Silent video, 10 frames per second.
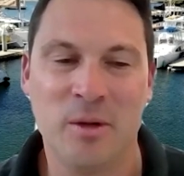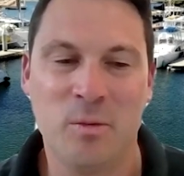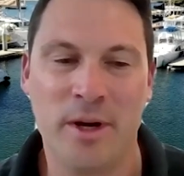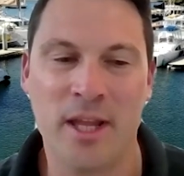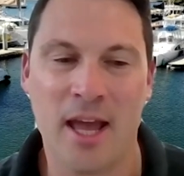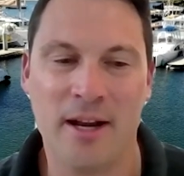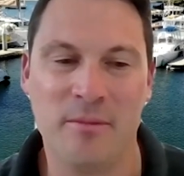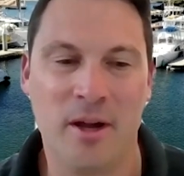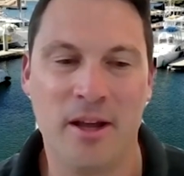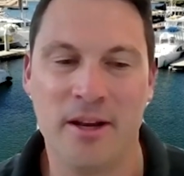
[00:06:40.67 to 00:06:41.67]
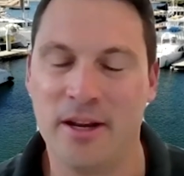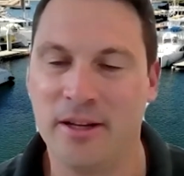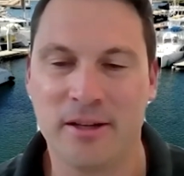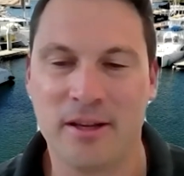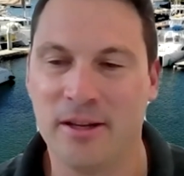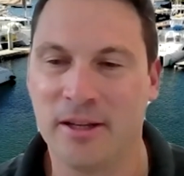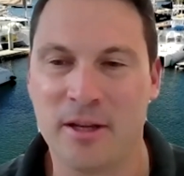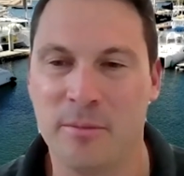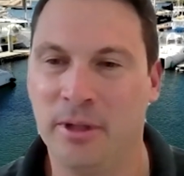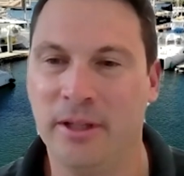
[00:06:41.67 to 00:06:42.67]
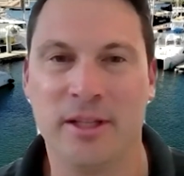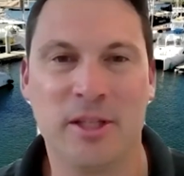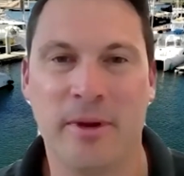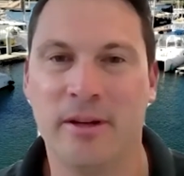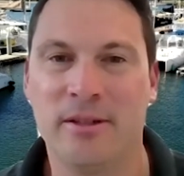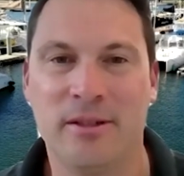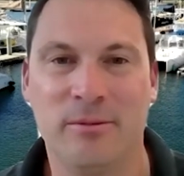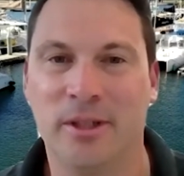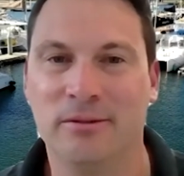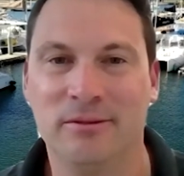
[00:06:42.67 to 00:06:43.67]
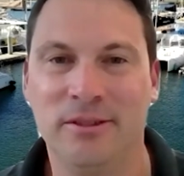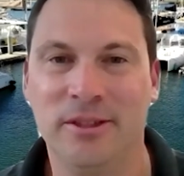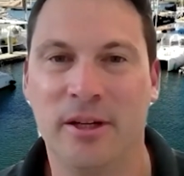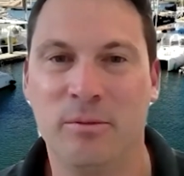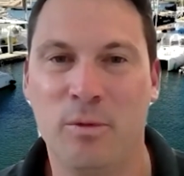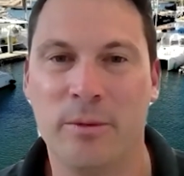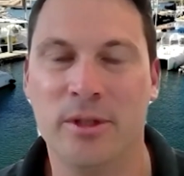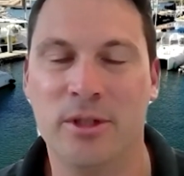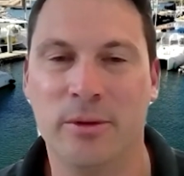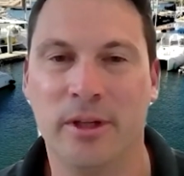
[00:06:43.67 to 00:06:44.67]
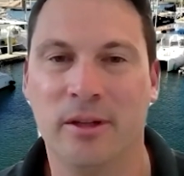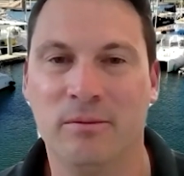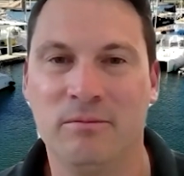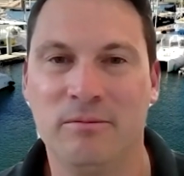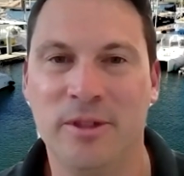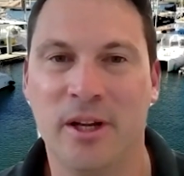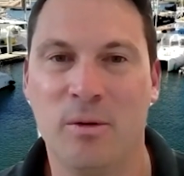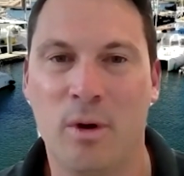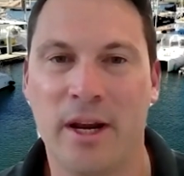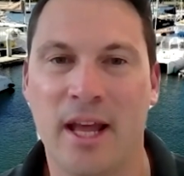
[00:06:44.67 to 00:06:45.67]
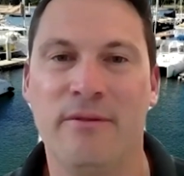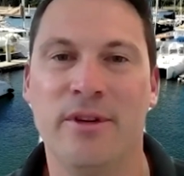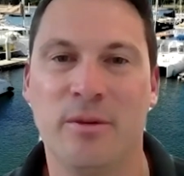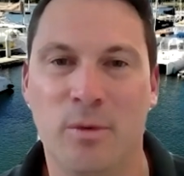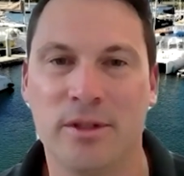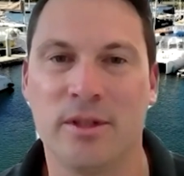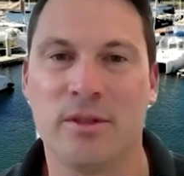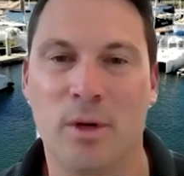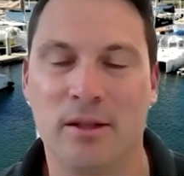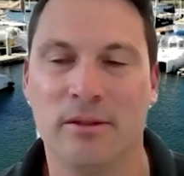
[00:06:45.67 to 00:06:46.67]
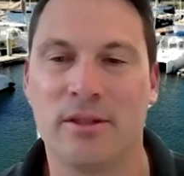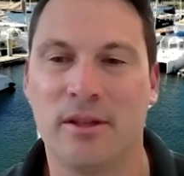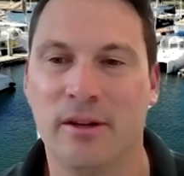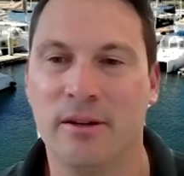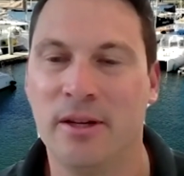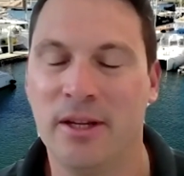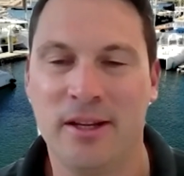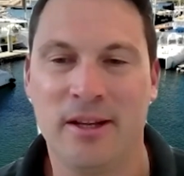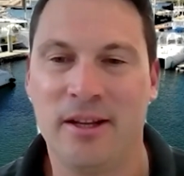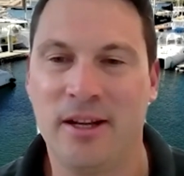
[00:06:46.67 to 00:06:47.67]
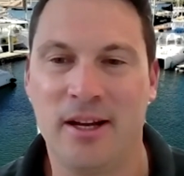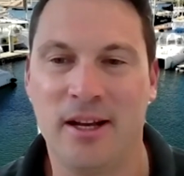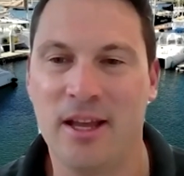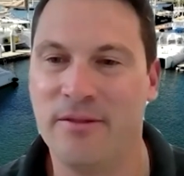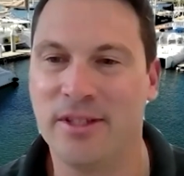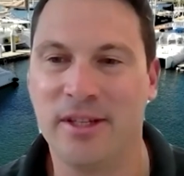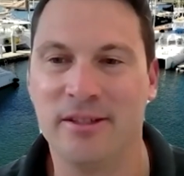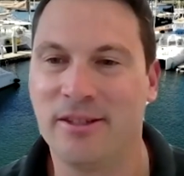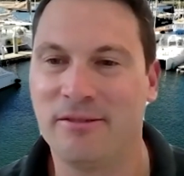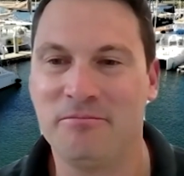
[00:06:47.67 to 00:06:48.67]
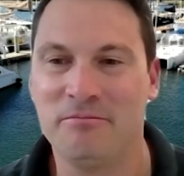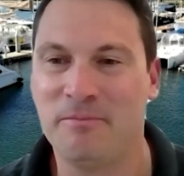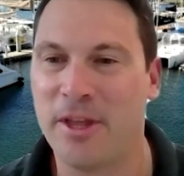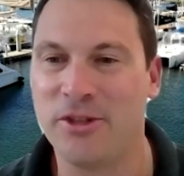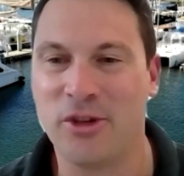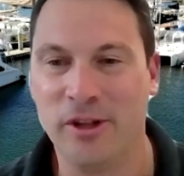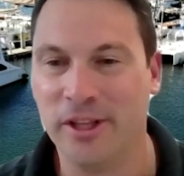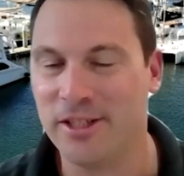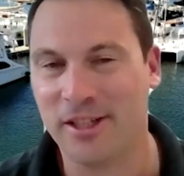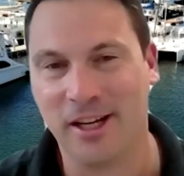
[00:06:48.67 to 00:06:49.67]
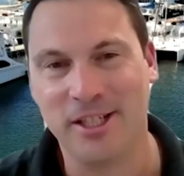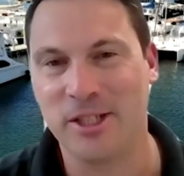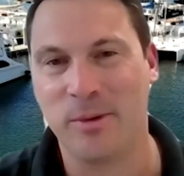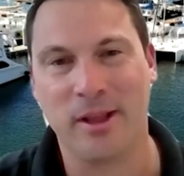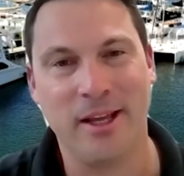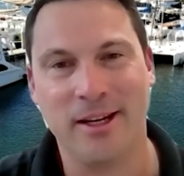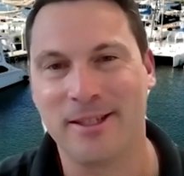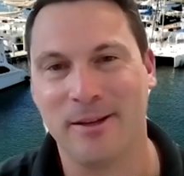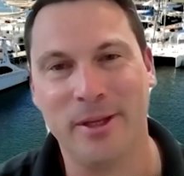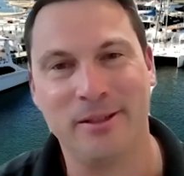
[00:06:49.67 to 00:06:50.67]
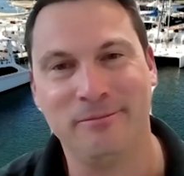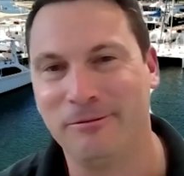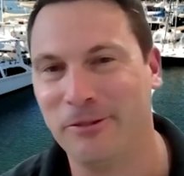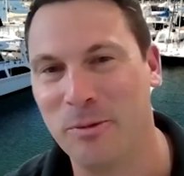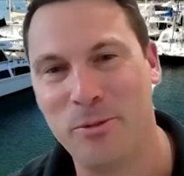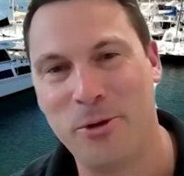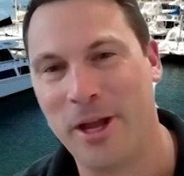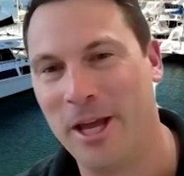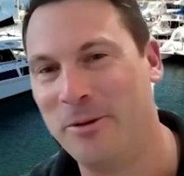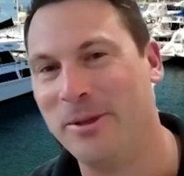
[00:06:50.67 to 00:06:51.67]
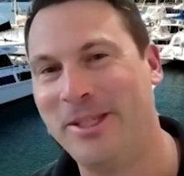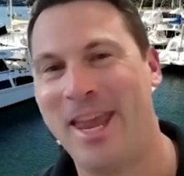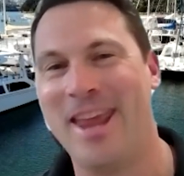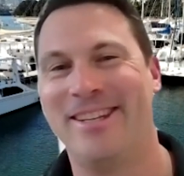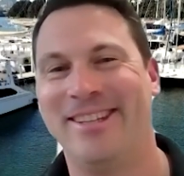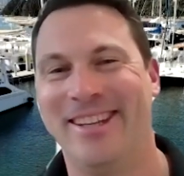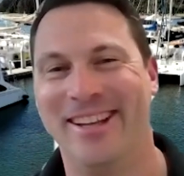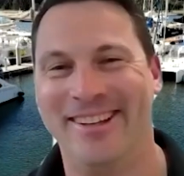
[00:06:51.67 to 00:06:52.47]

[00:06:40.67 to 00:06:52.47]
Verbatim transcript: what he had in mind, and it completely spoke to what, you know, we were doing, and, you know, what our vision was as well. So ever since those early discussions with Lex, I've been on board 100%.